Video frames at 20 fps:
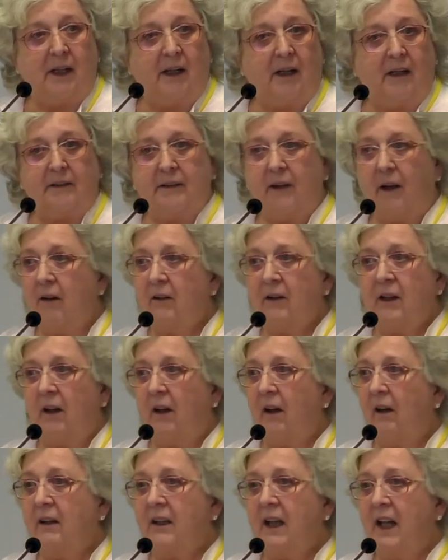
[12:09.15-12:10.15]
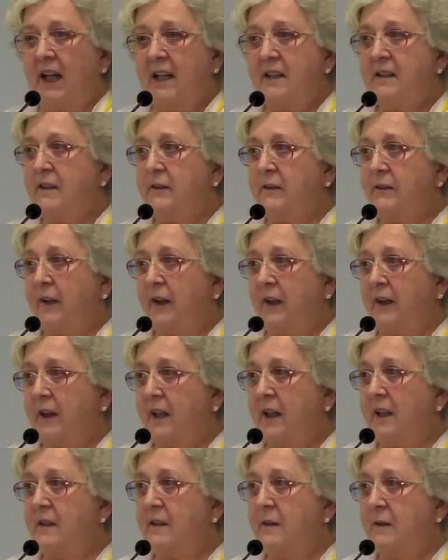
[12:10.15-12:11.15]
all kinds of
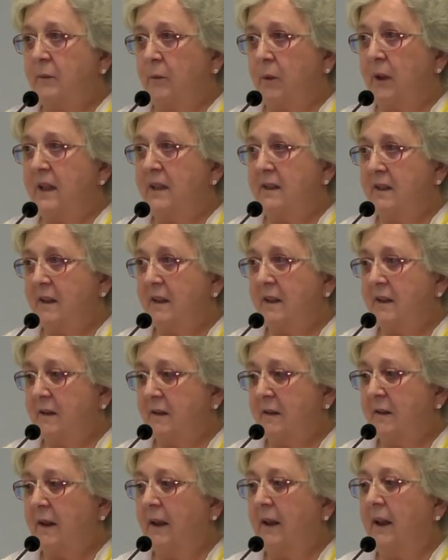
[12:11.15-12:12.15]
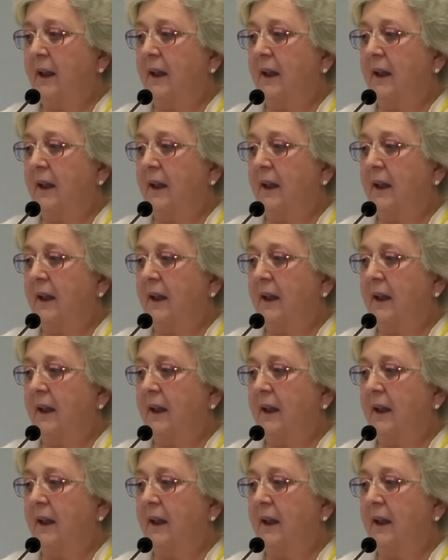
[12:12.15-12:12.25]
various reasons